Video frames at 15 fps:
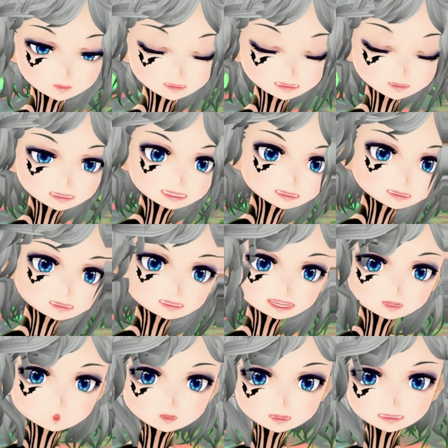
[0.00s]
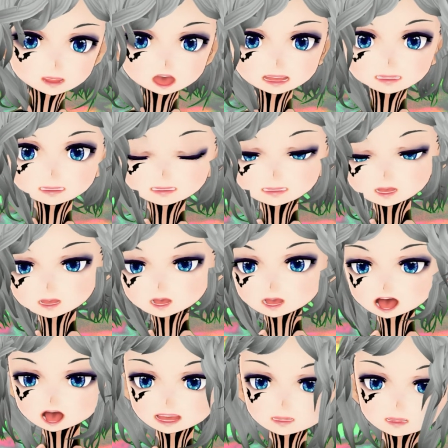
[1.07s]
15 to 20 minutes tops, right? I
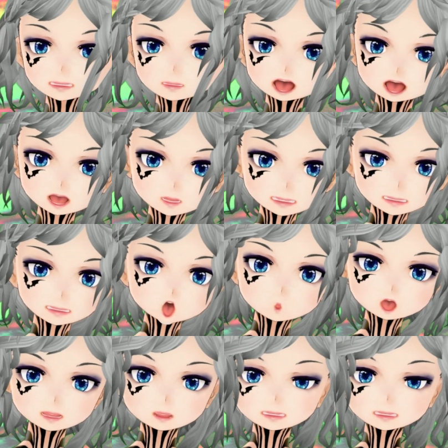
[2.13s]
put in the oven at 200.